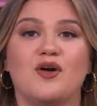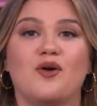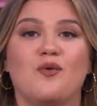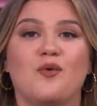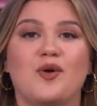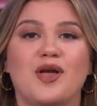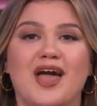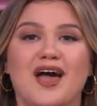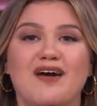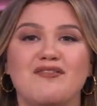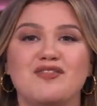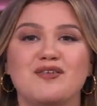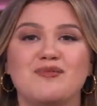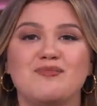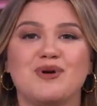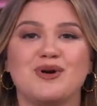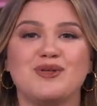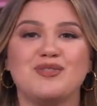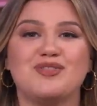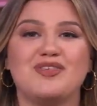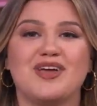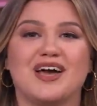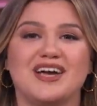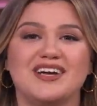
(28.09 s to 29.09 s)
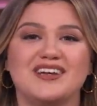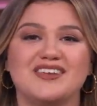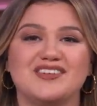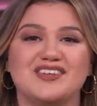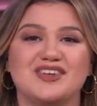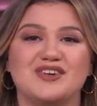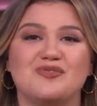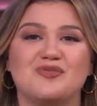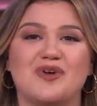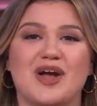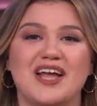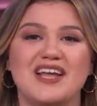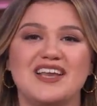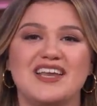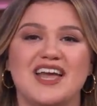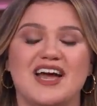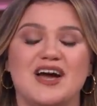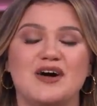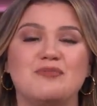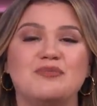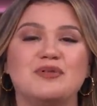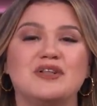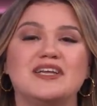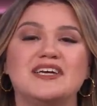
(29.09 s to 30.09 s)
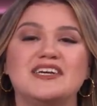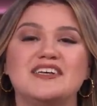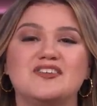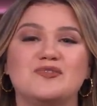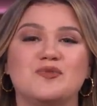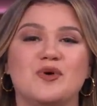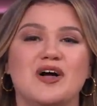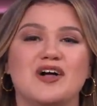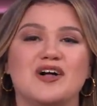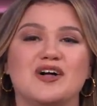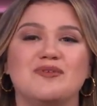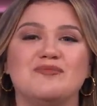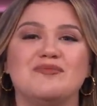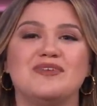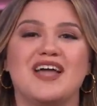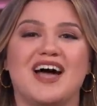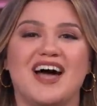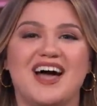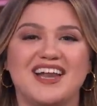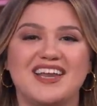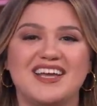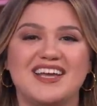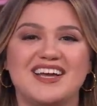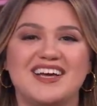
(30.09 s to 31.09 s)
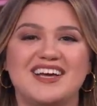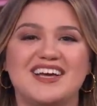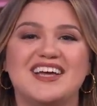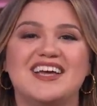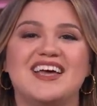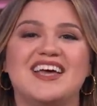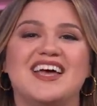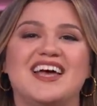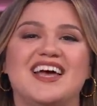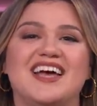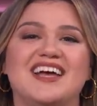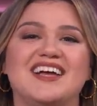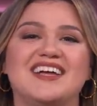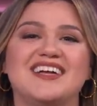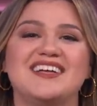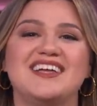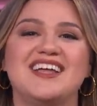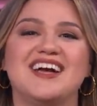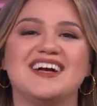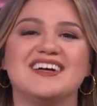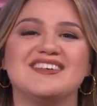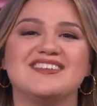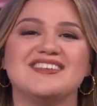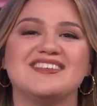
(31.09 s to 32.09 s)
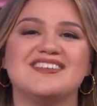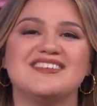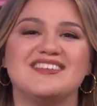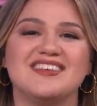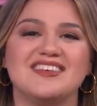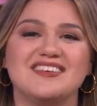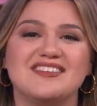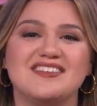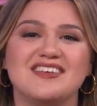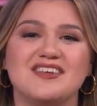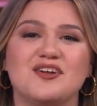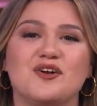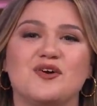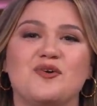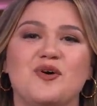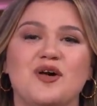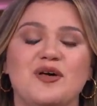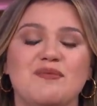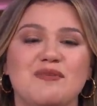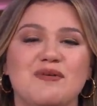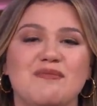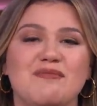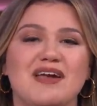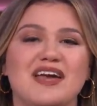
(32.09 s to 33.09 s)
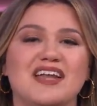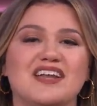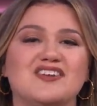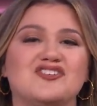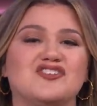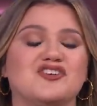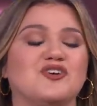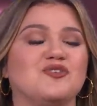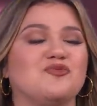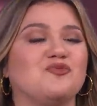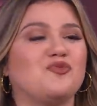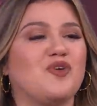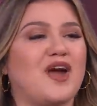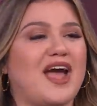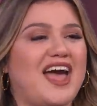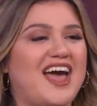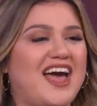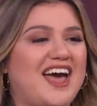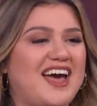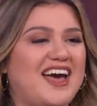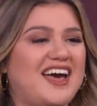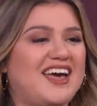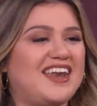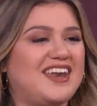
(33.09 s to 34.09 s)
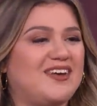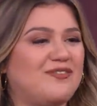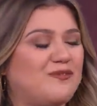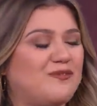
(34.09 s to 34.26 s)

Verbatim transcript: We have them both dialed in right now. Please welcome Nadia and Canucks assistant equipment manager, Red.